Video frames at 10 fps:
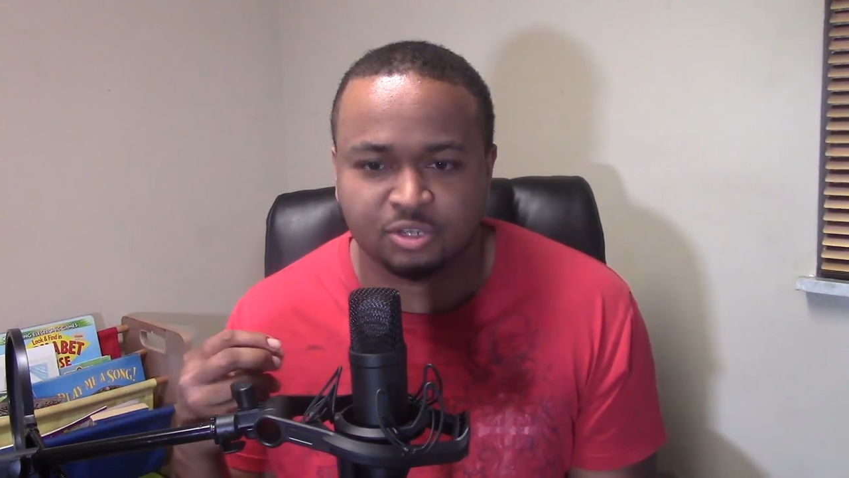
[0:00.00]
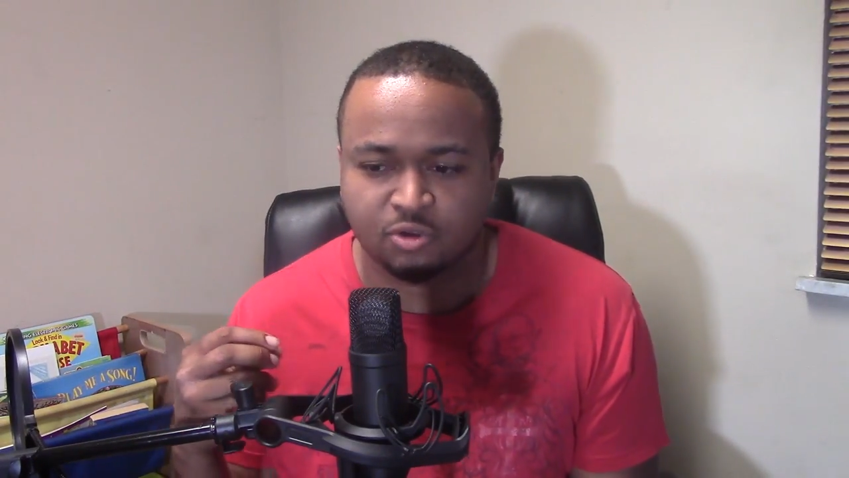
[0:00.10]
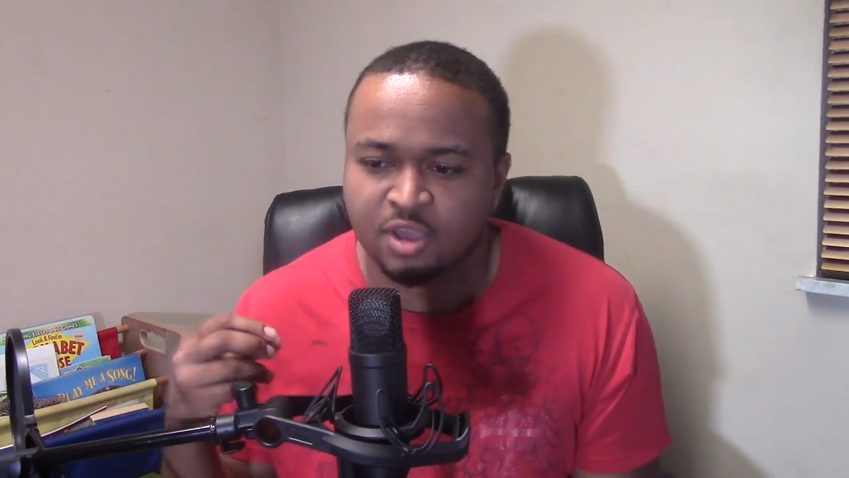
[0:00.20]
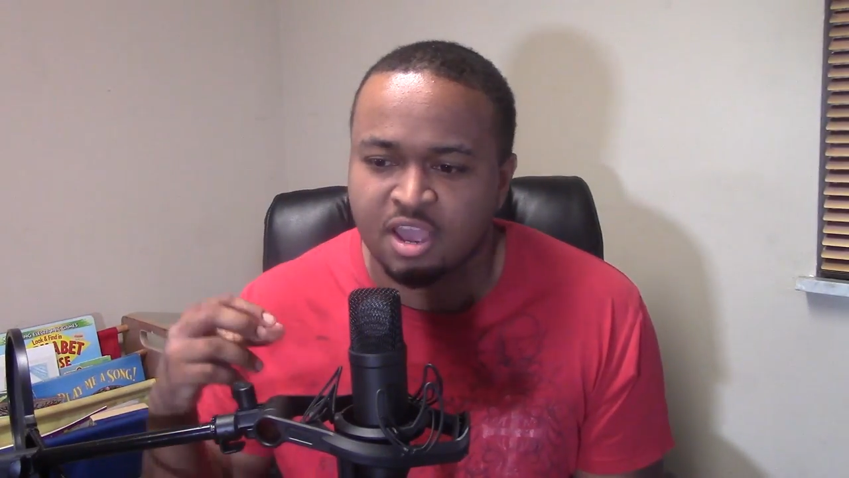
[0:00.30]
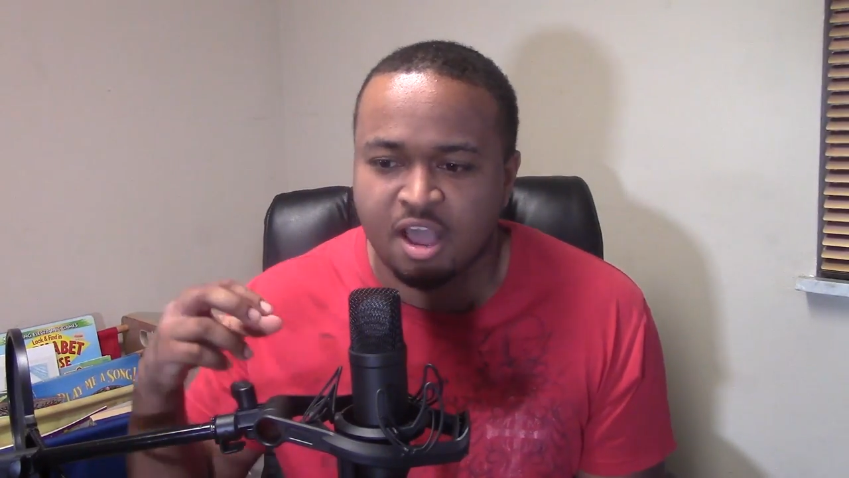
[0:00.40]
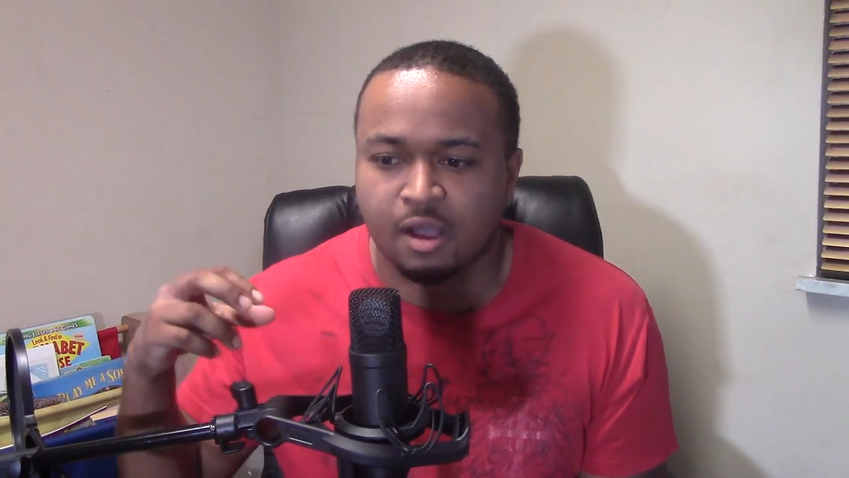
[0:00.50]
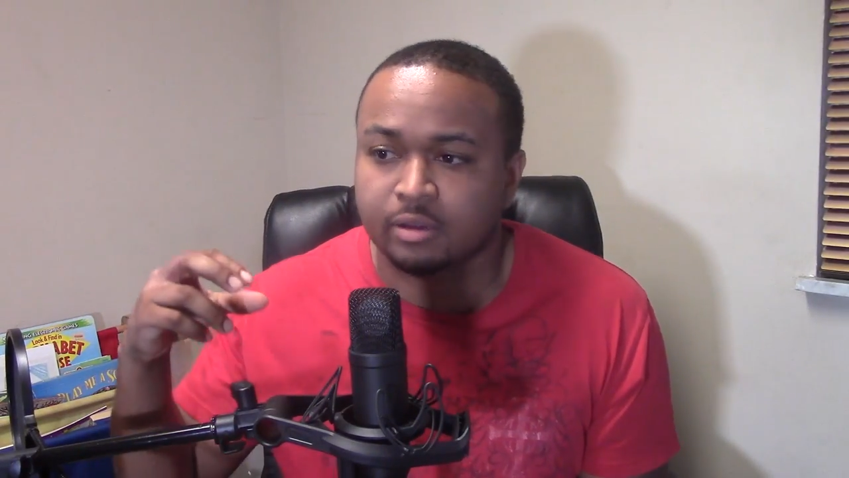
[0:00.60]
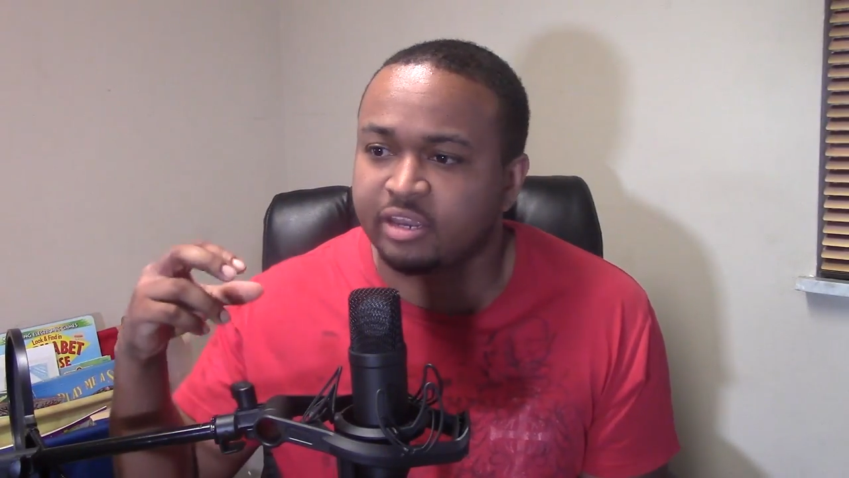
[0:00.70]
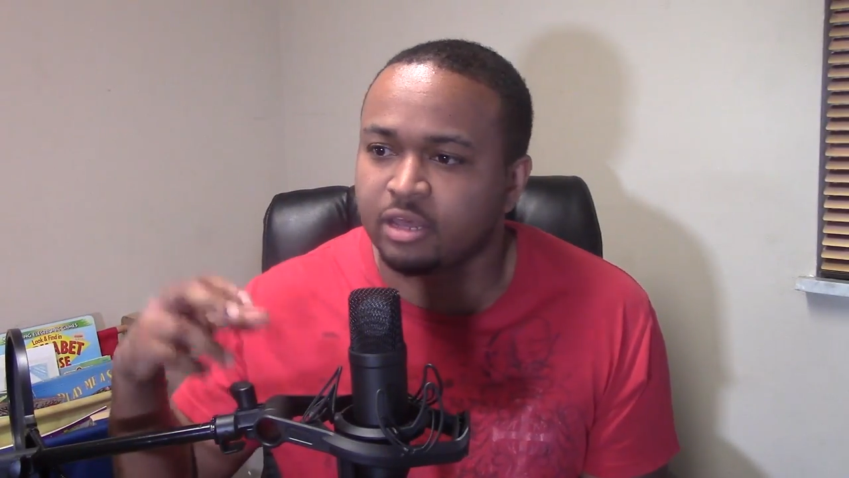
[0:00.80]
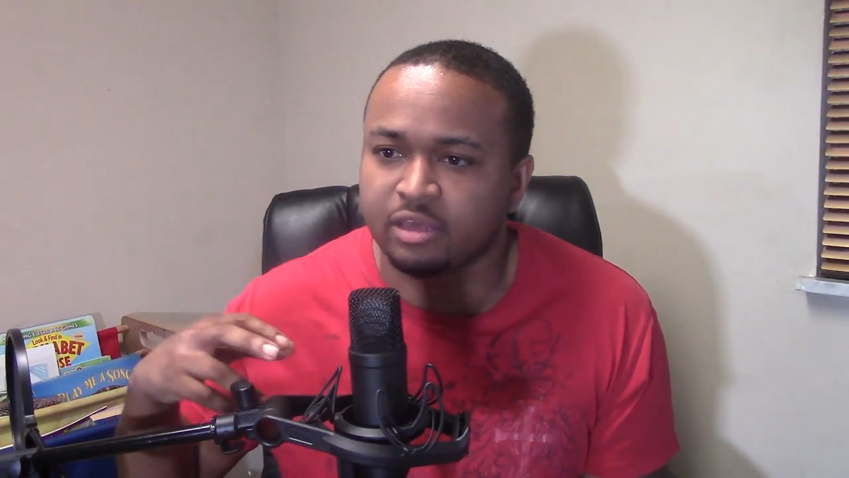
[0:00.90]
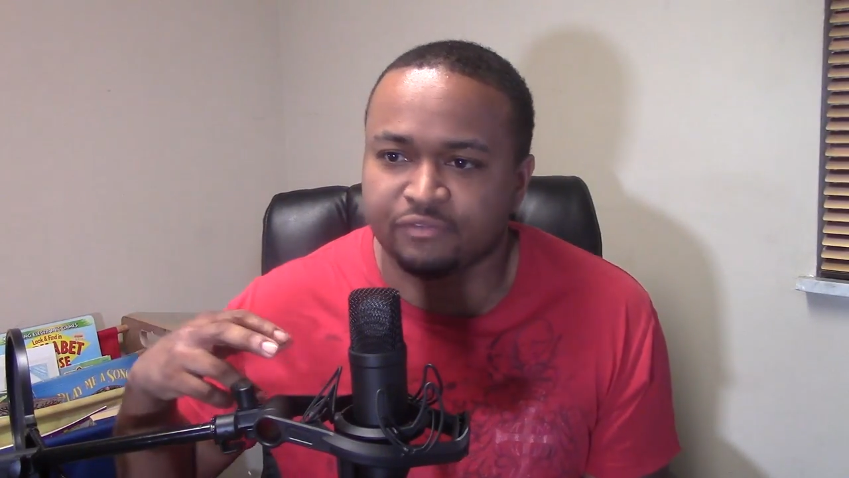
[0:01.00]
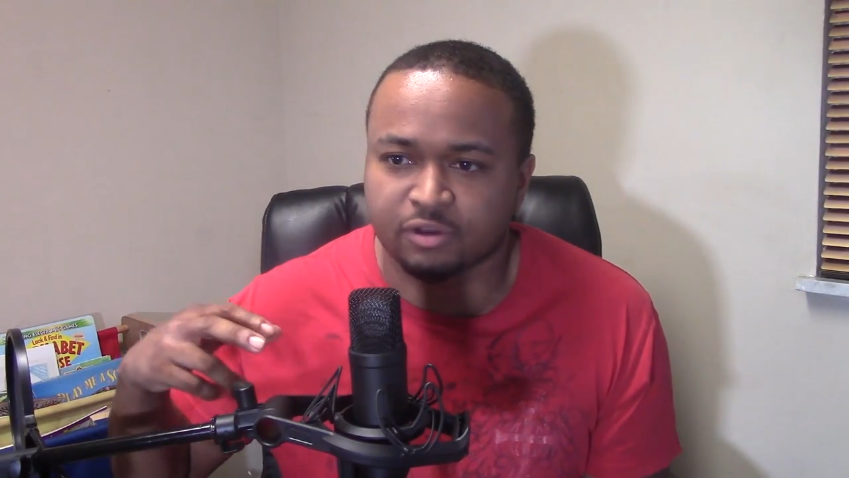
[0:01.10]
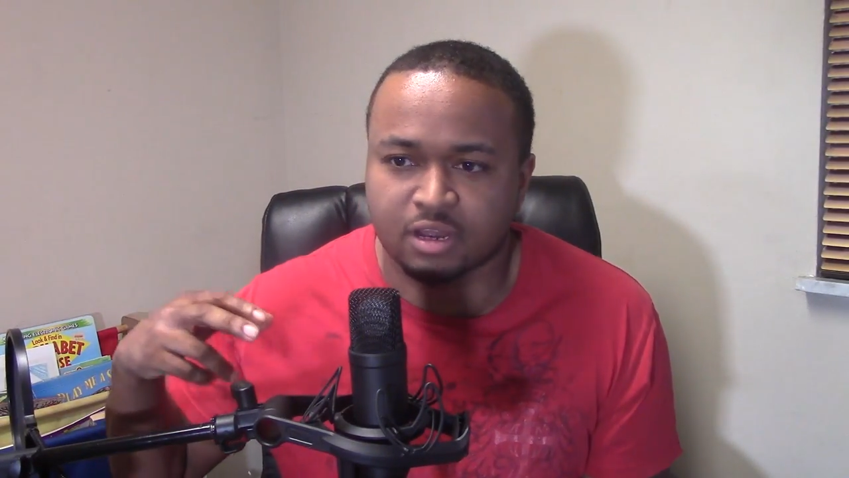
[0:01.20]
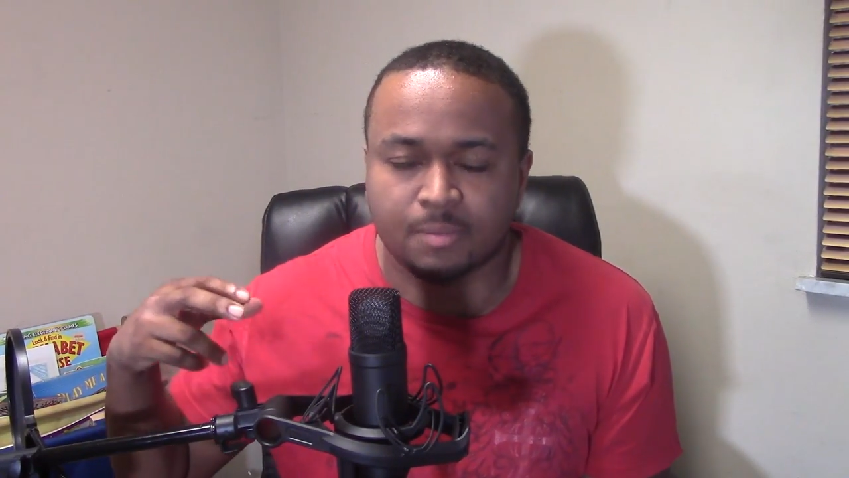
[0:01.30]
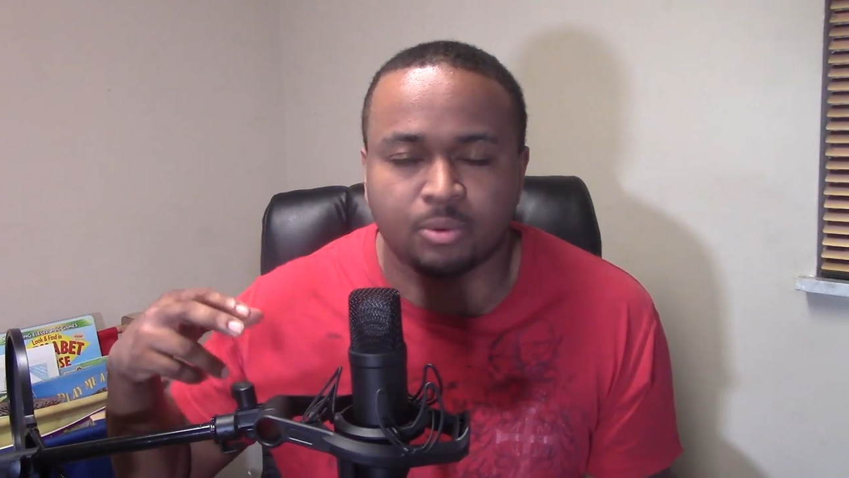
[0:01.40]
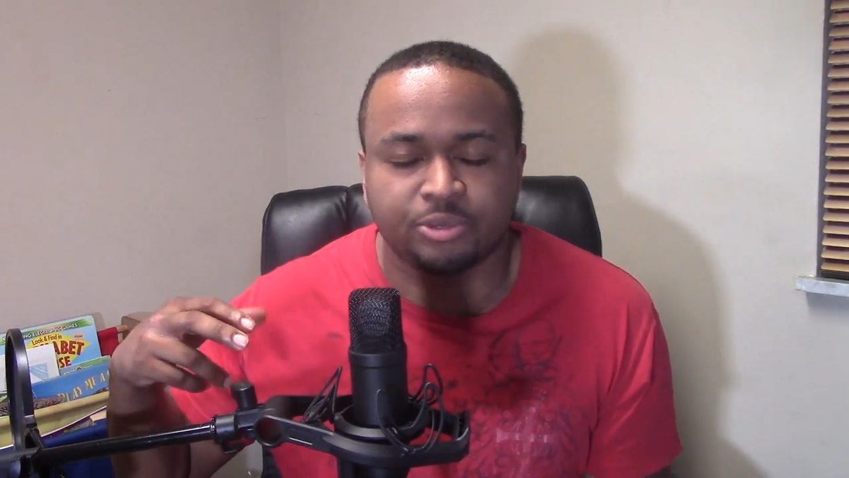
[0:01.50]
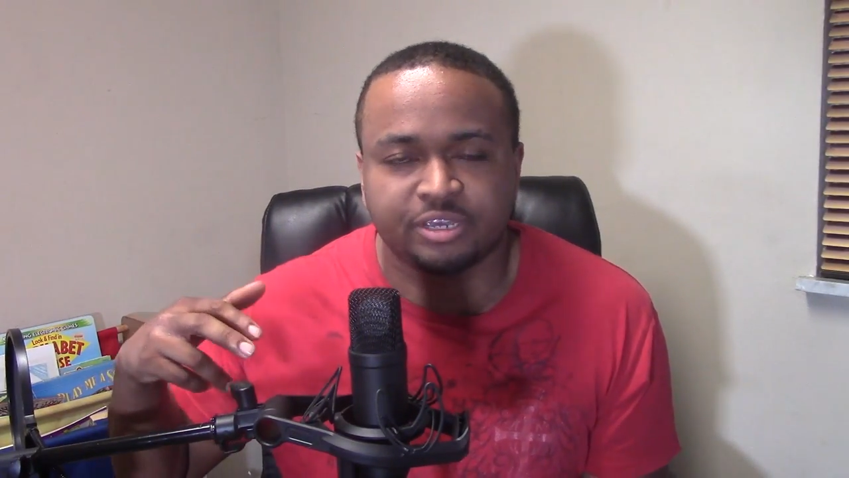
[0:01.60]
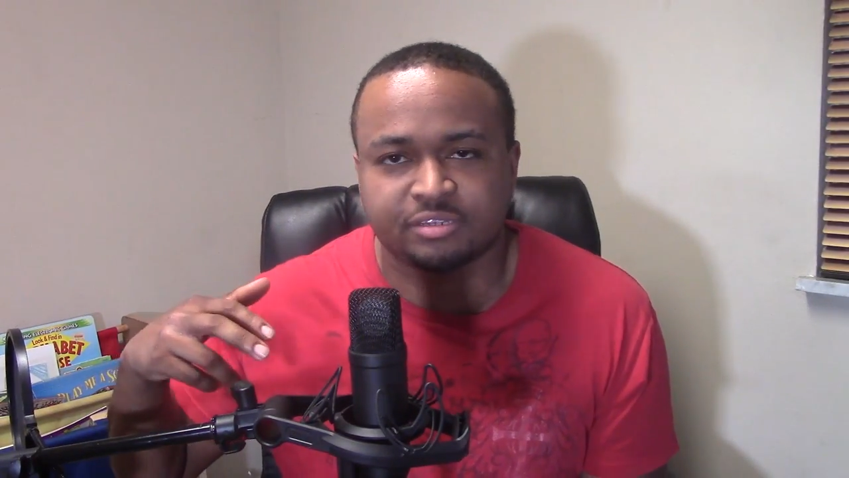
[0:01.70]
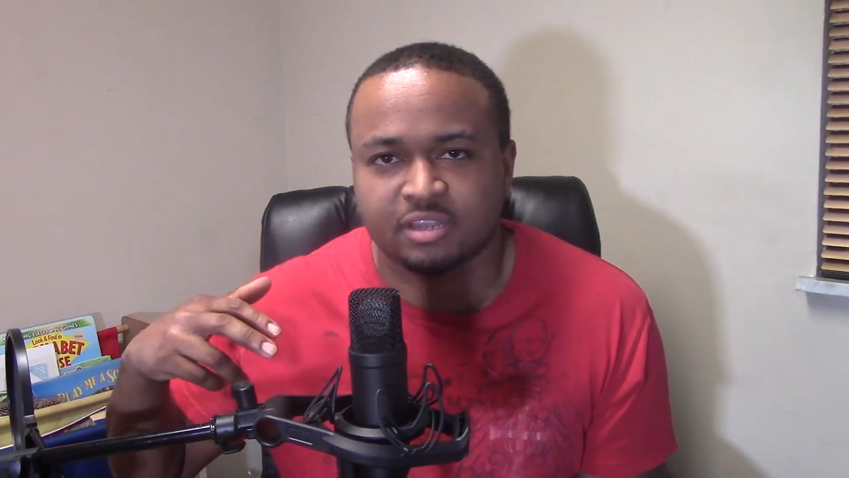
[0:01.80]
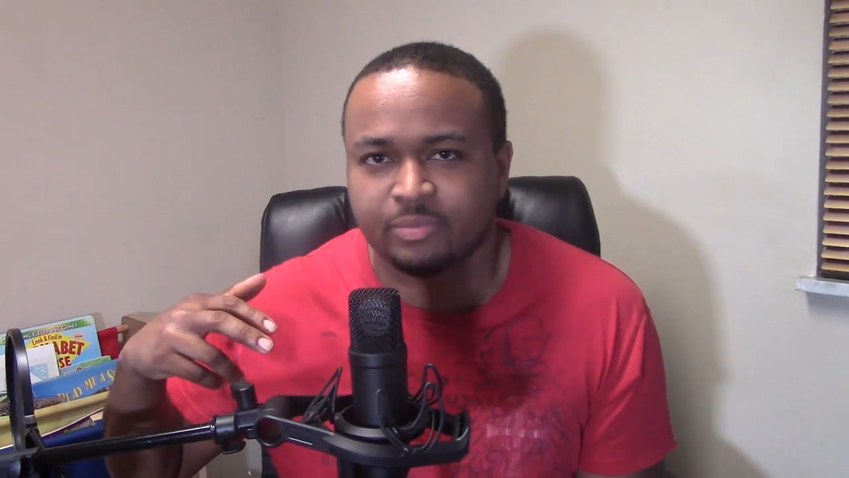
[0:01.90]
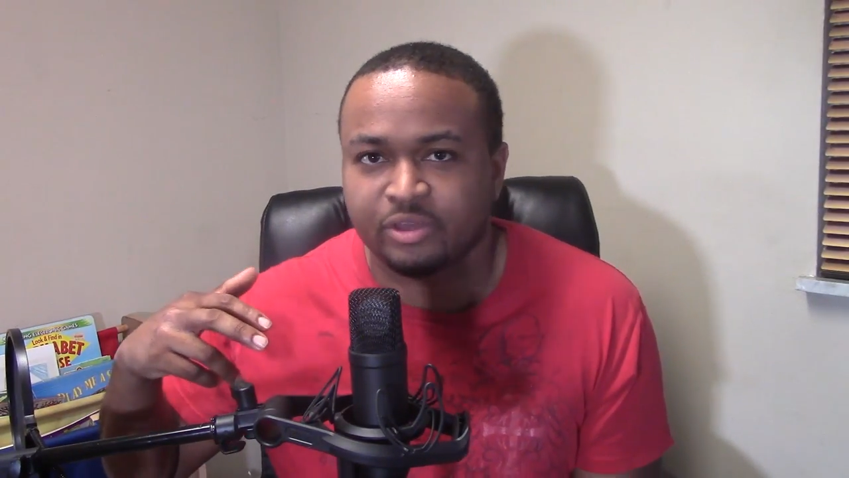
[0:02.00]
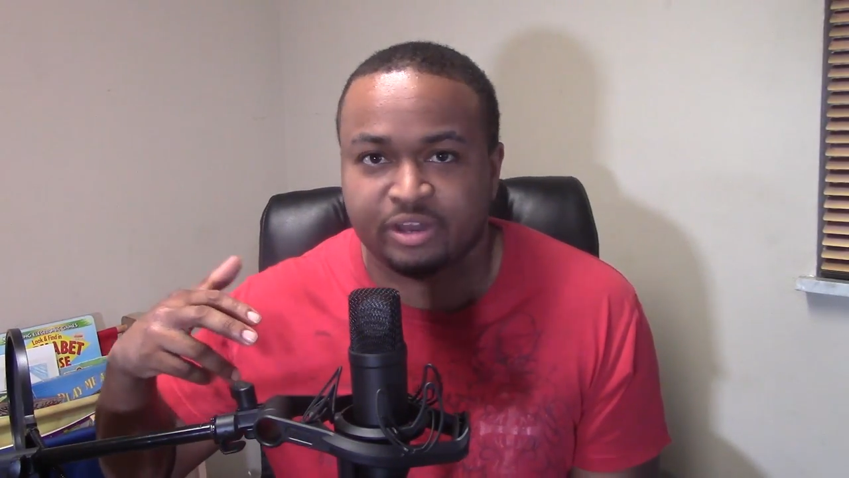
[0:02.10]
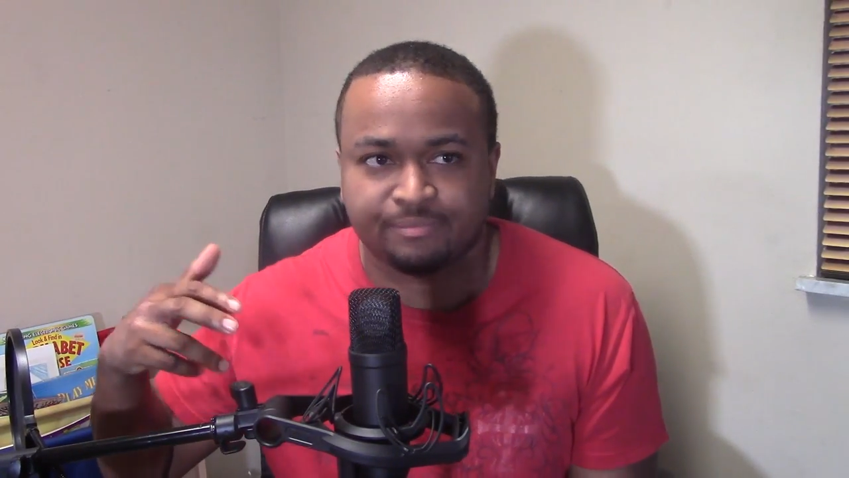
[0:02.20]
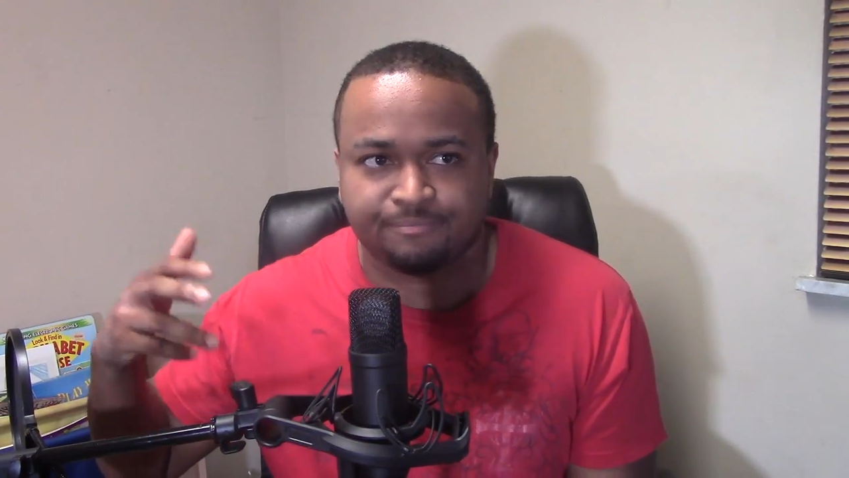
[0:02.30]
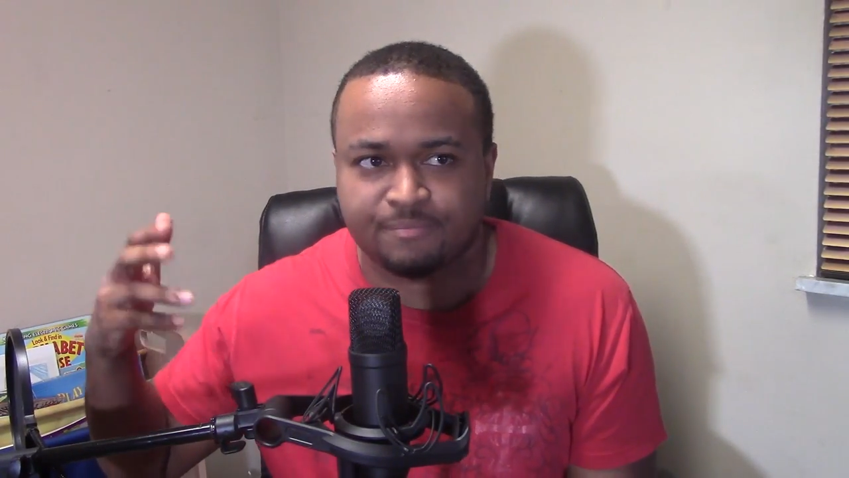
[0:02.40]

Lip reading: So I'll kill it for a couple weeks and then